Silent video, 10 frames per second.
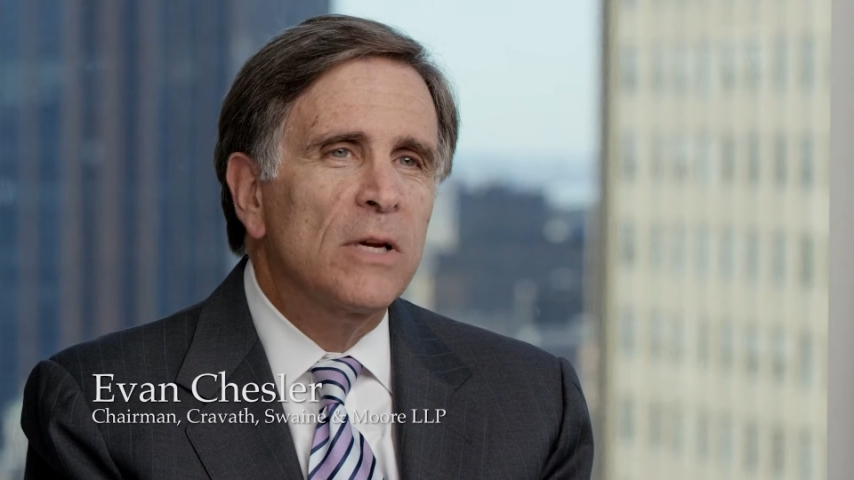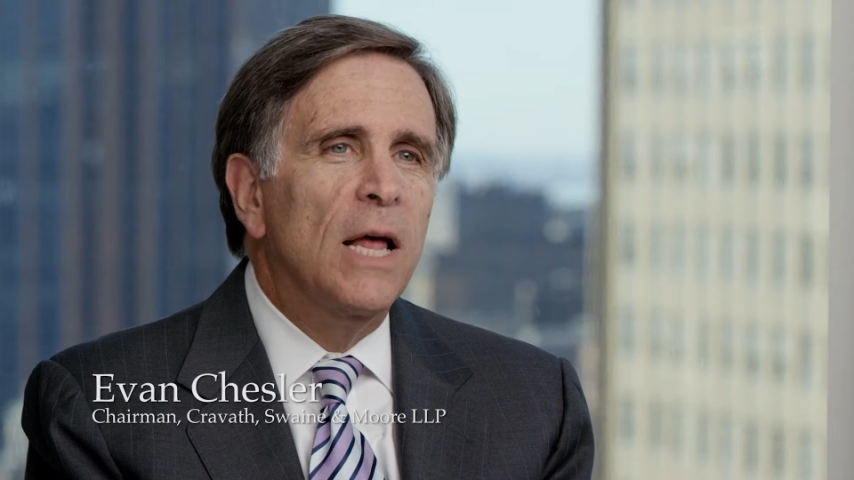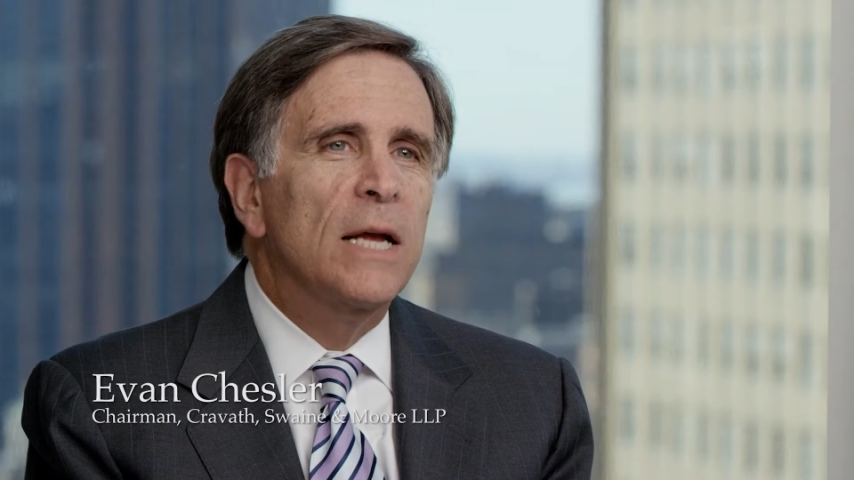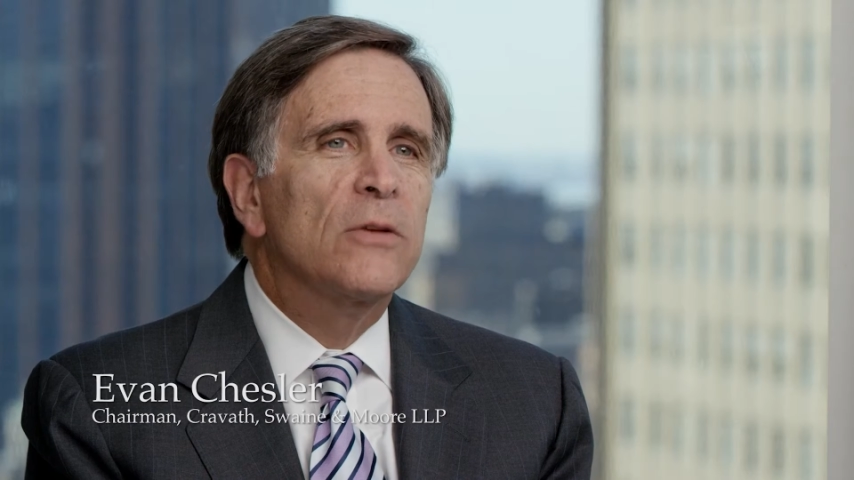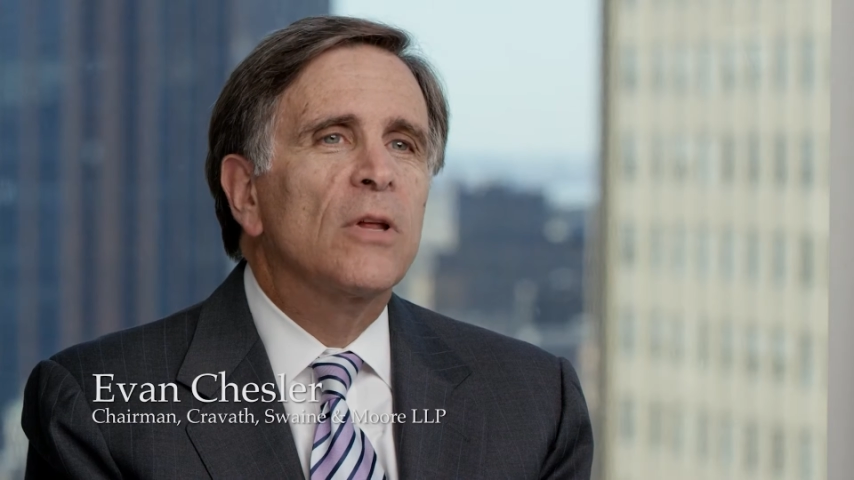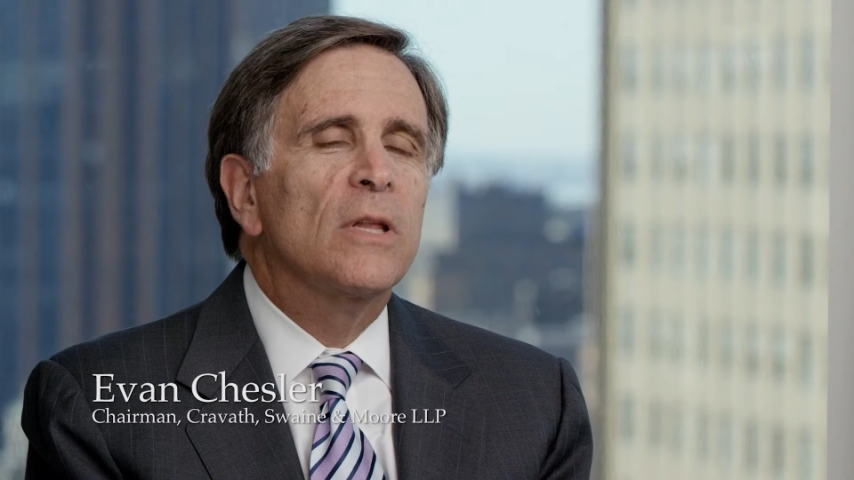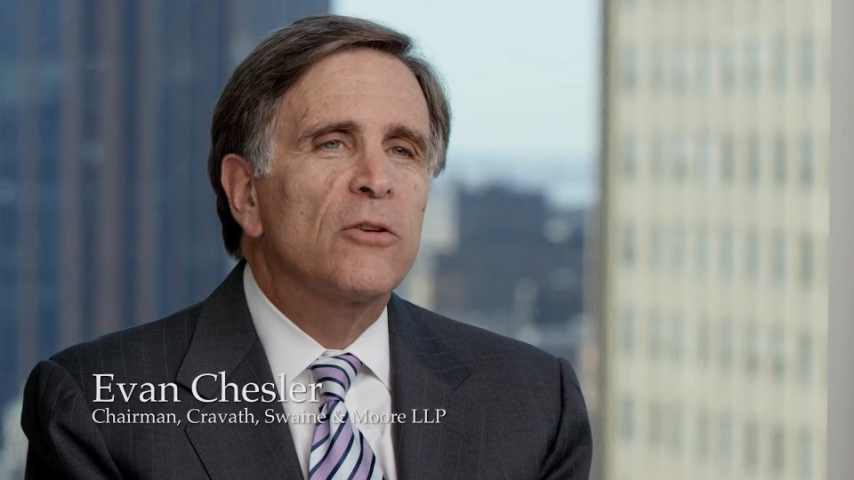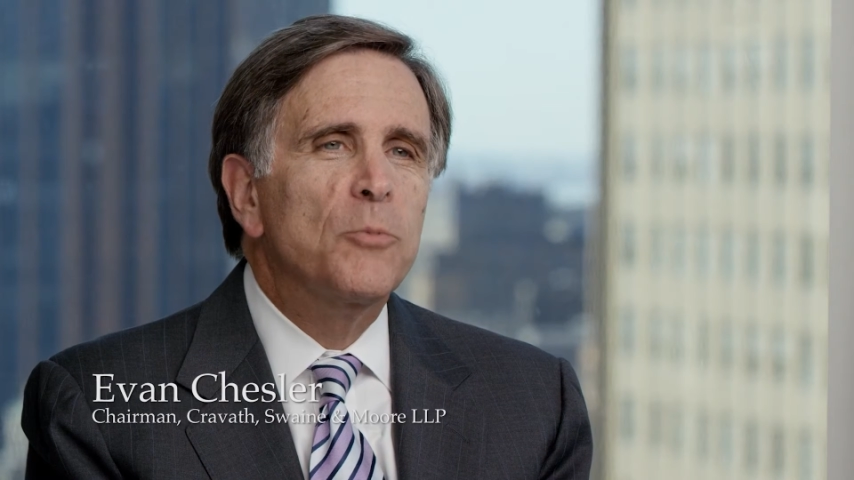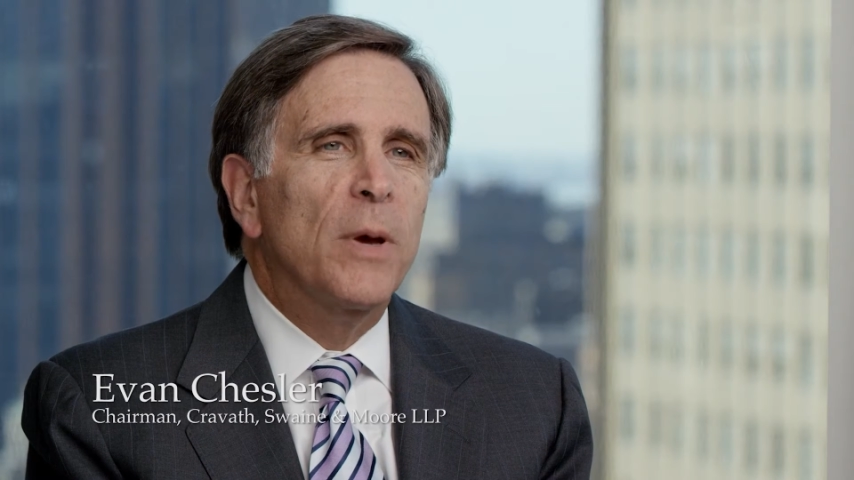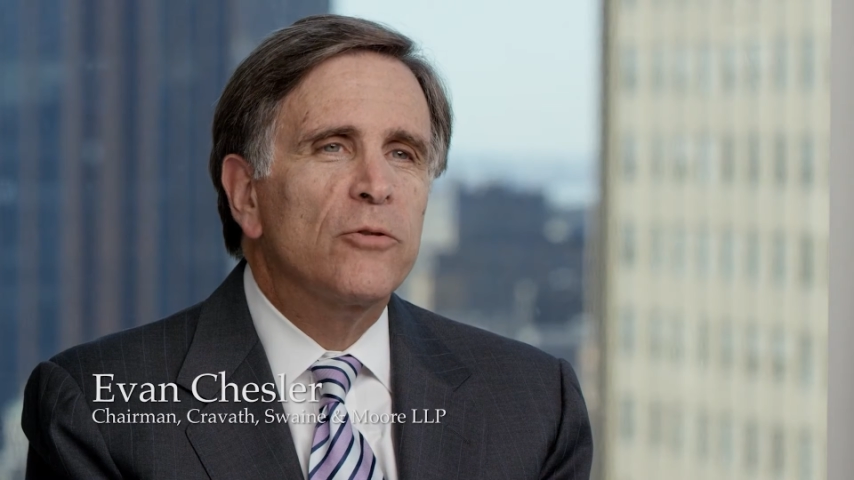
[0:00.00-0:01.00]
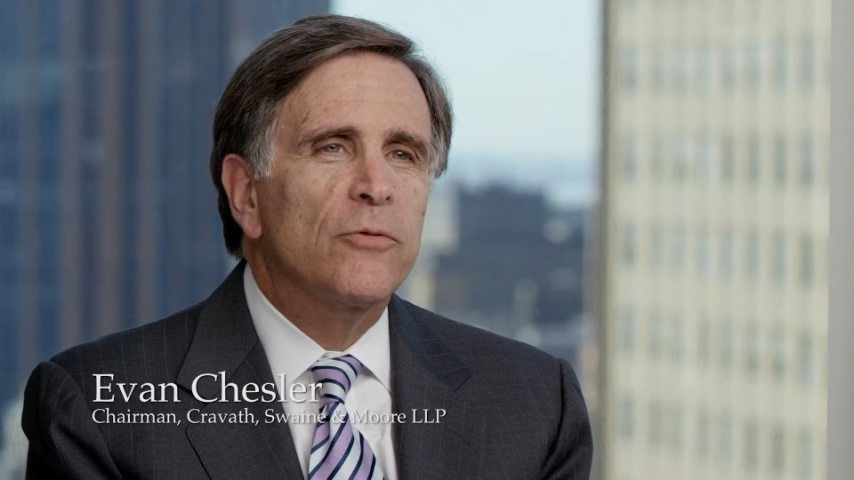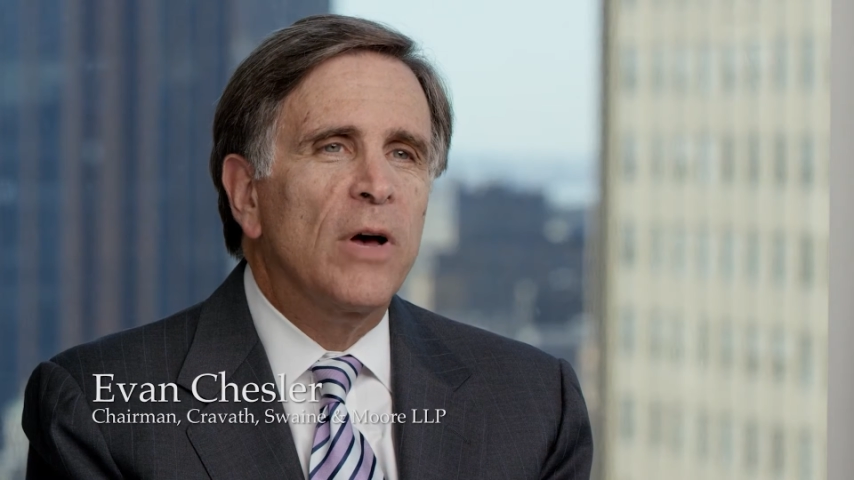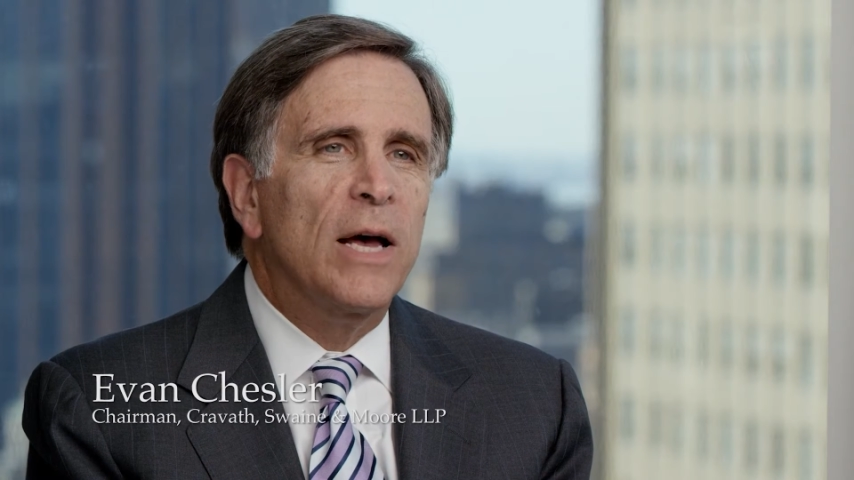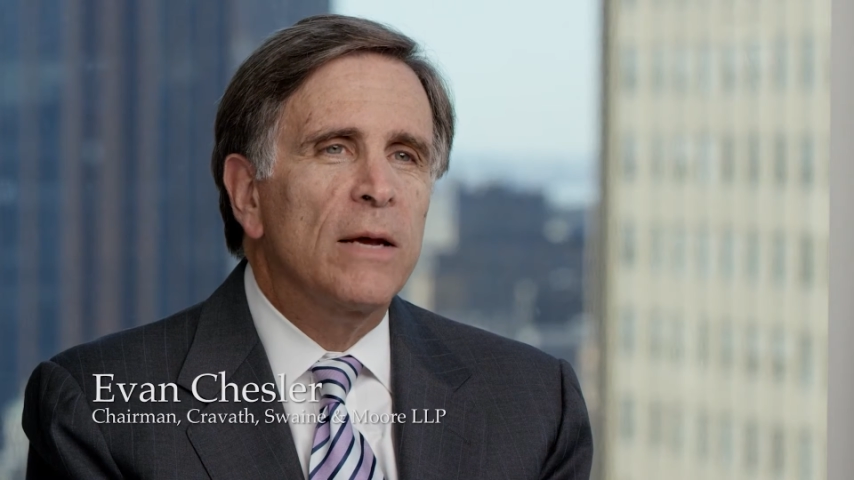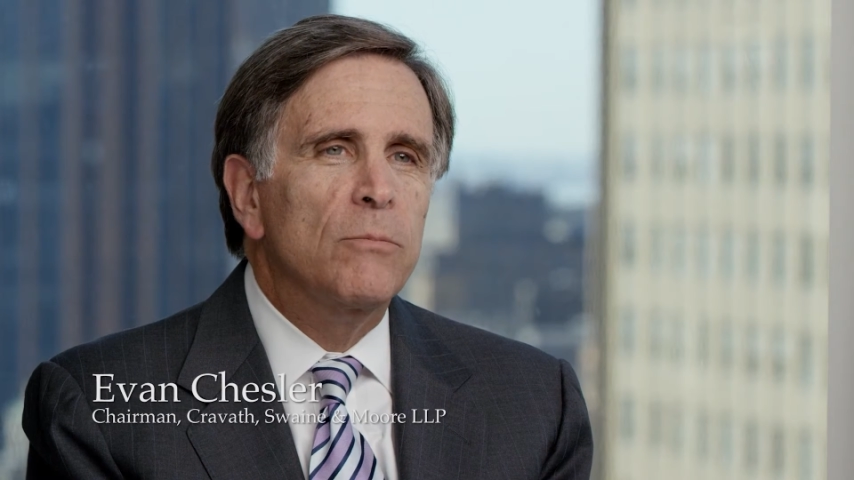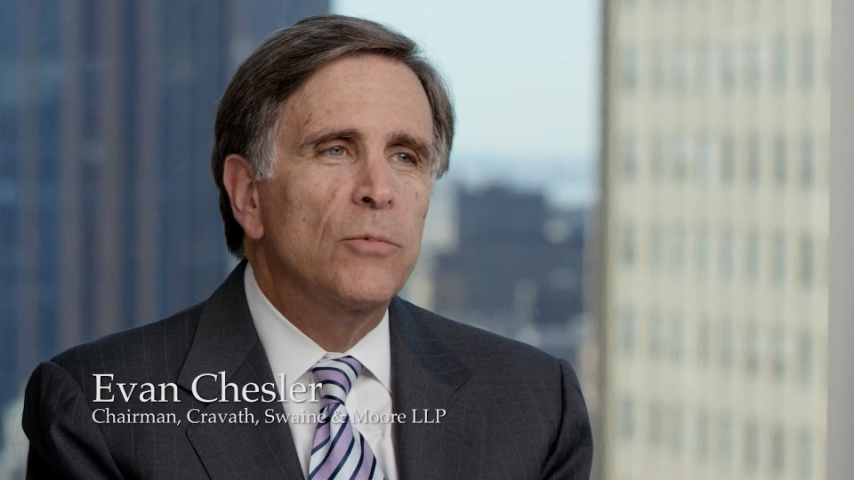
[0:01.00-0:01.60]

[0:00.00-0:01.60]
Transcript: clients that they specify